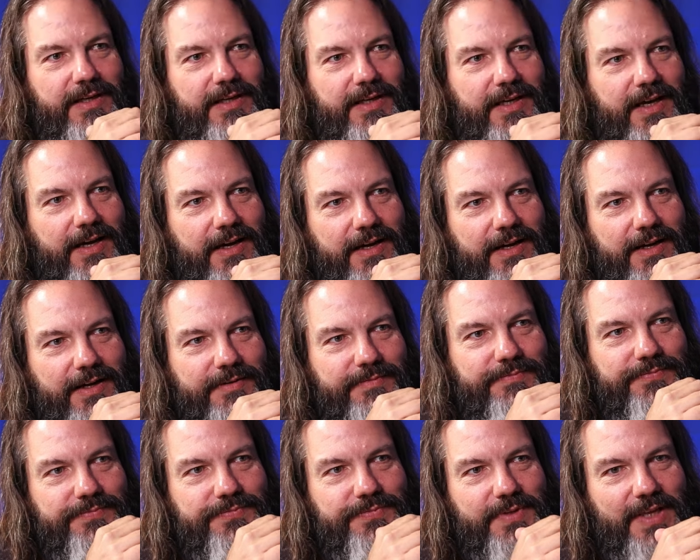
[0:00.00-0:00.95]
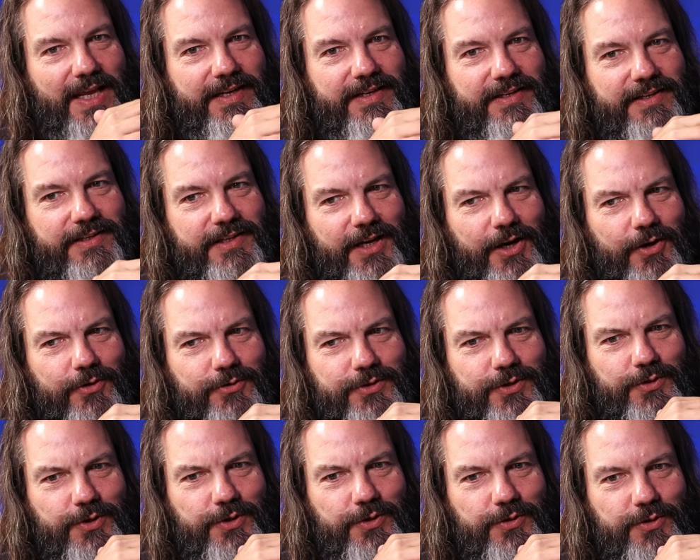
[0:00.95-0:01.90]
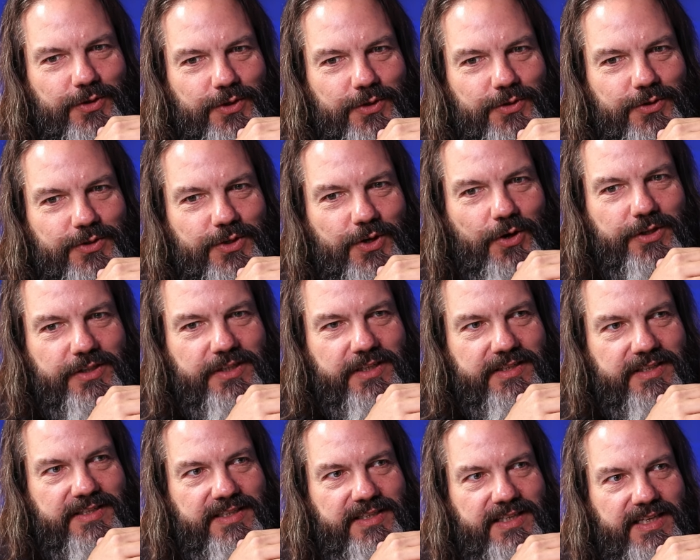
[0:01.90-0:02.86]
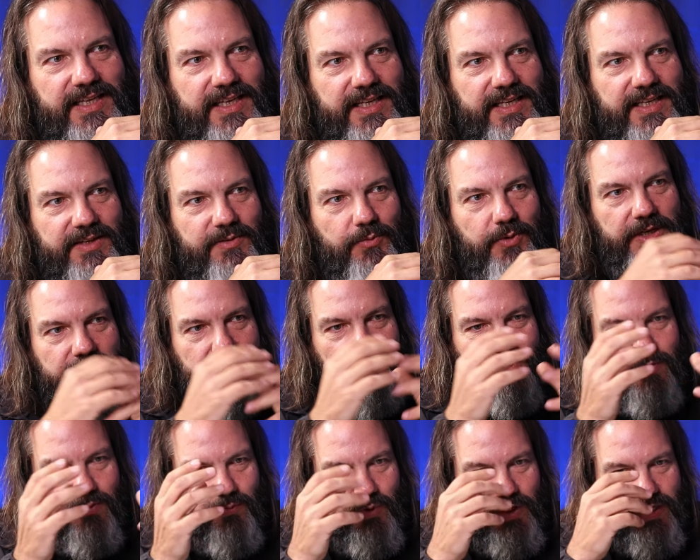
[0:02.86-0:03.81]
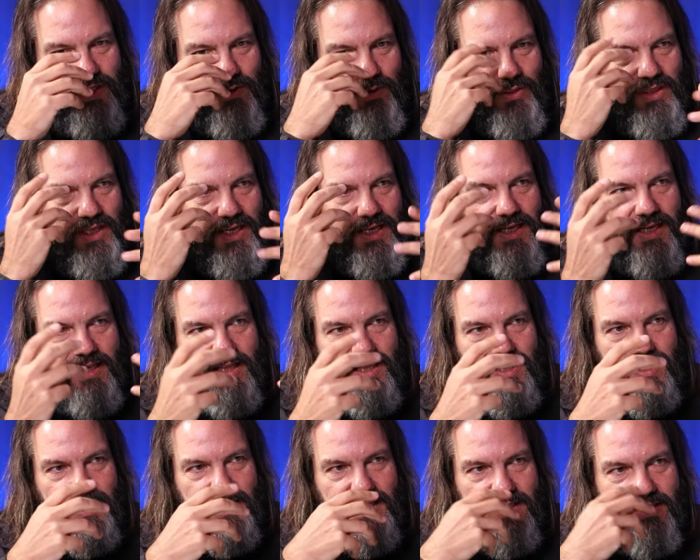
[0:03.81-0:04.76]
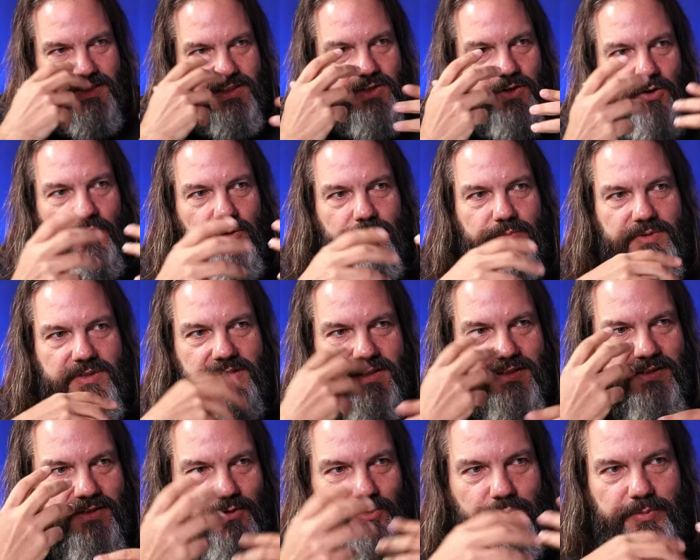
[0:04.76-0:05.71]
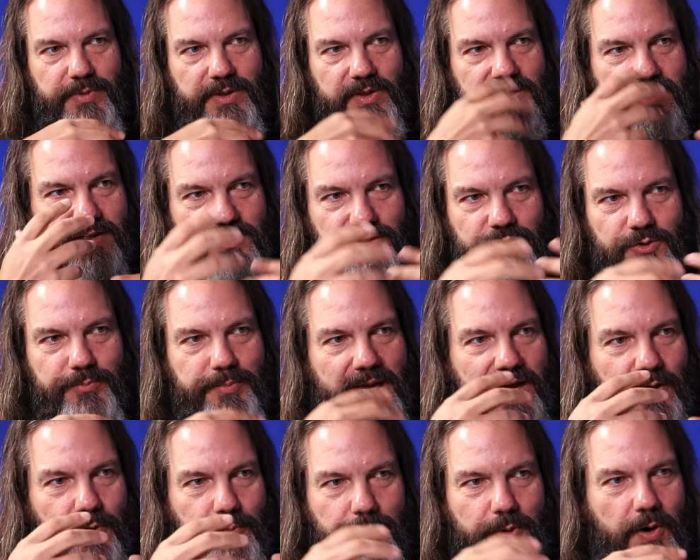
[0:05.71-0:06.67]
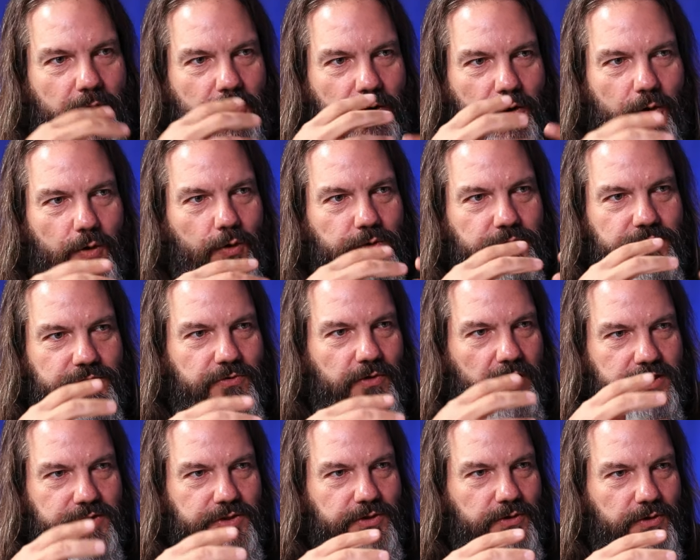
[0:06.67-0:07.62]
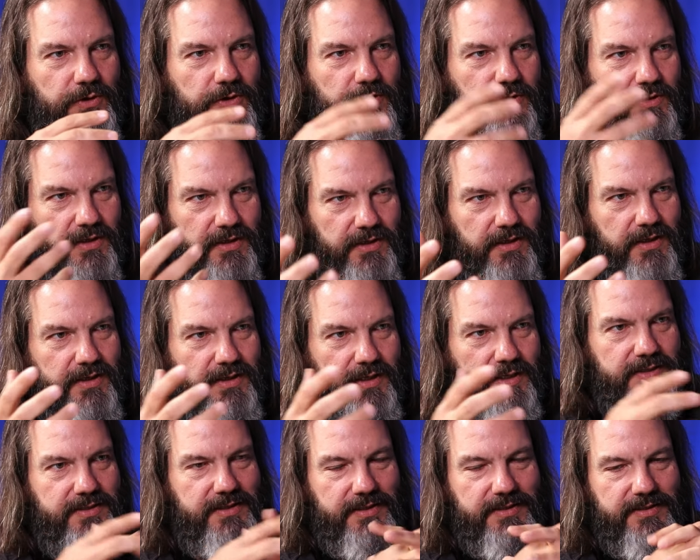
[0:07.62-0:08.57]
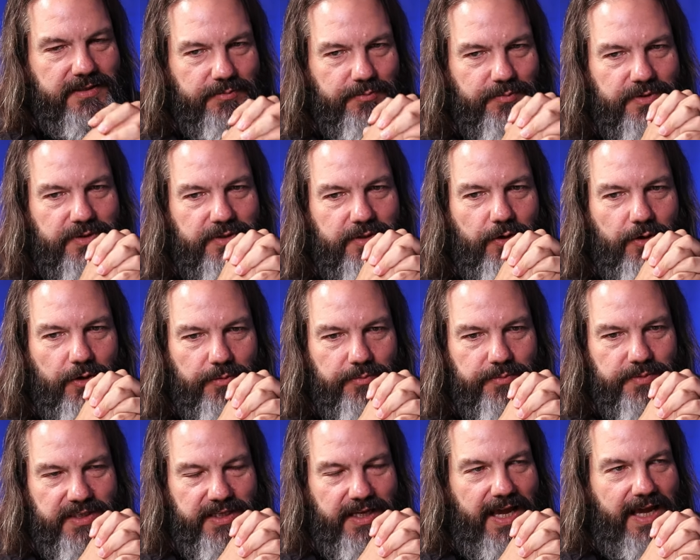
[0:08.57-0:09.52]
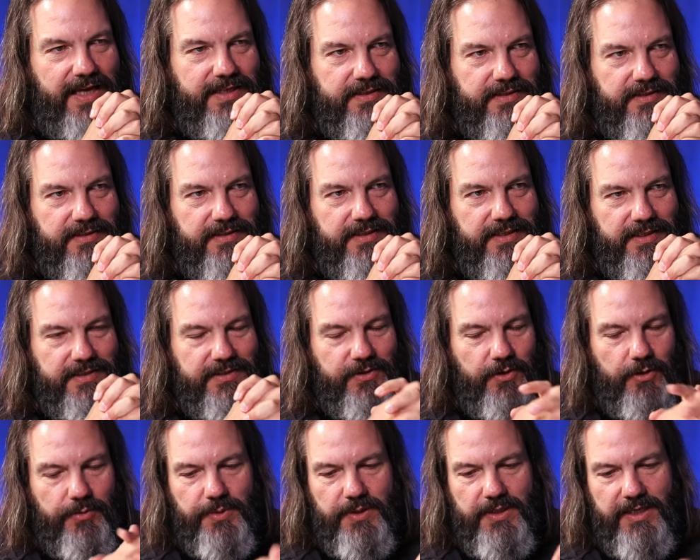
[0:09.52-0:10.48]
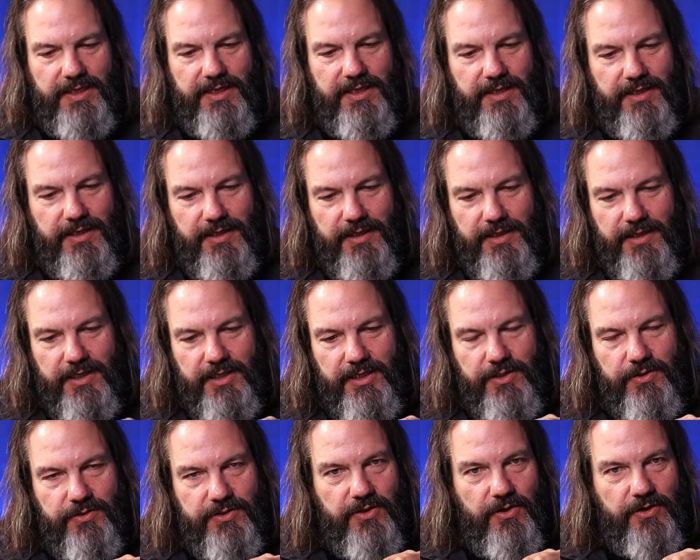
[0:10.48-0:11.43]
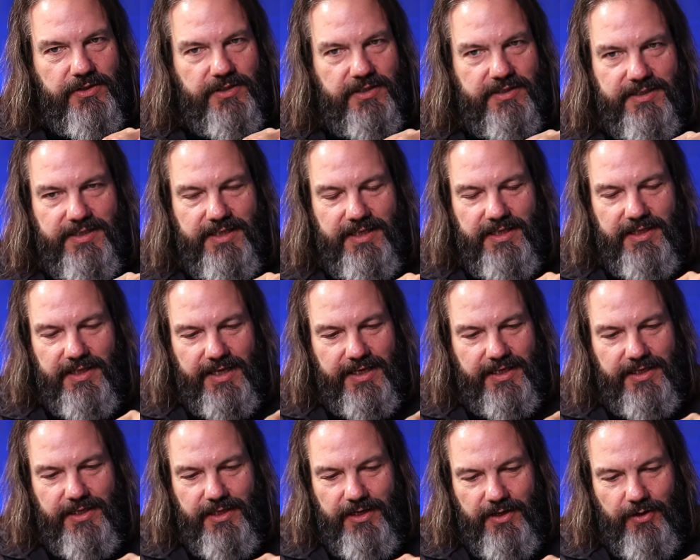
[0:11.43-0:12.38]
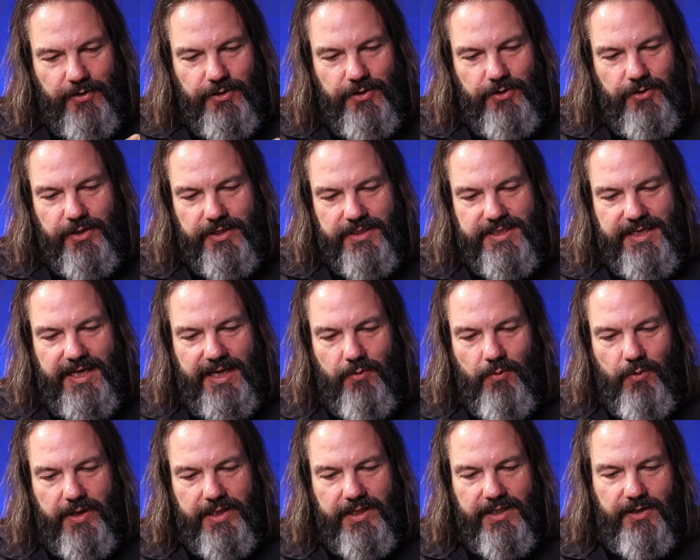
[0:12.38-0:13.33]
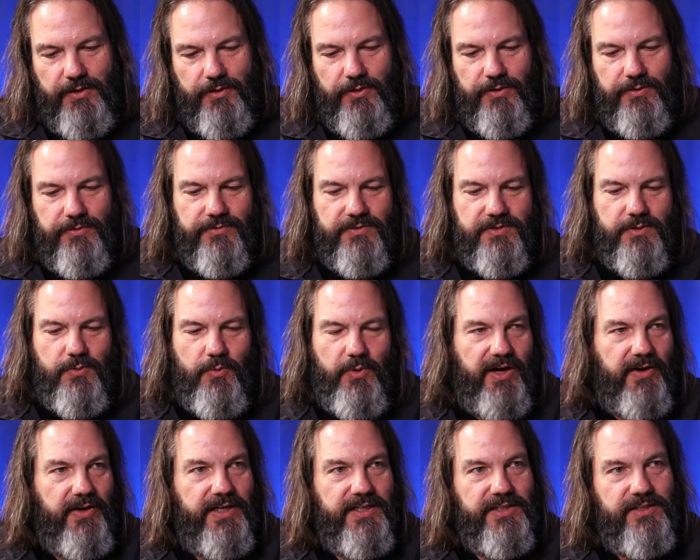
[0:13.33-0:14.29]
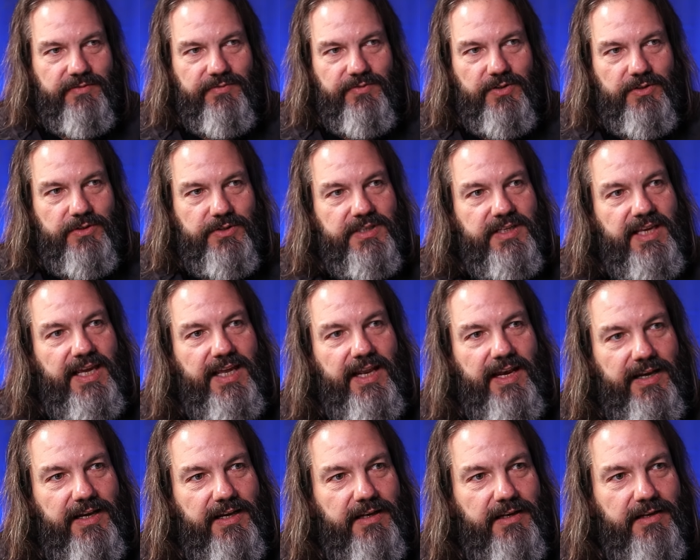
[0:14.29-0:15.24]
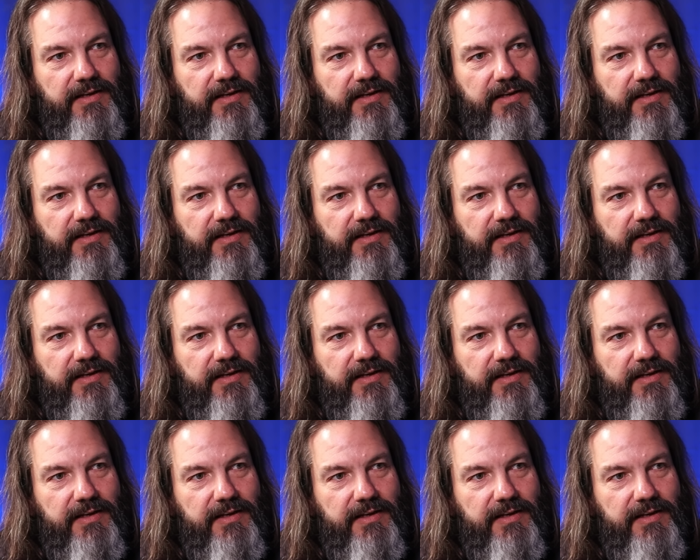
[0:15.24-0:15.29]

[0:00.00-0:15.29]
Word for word: Um, and, you know, so you, you start to see when you, when you think in these terms, this zoom in, zoom out, part, whole, structure, systems terms, the S in D S R P, mm-hmm. you start to see, like, you know, you could take one little square inch of your skin,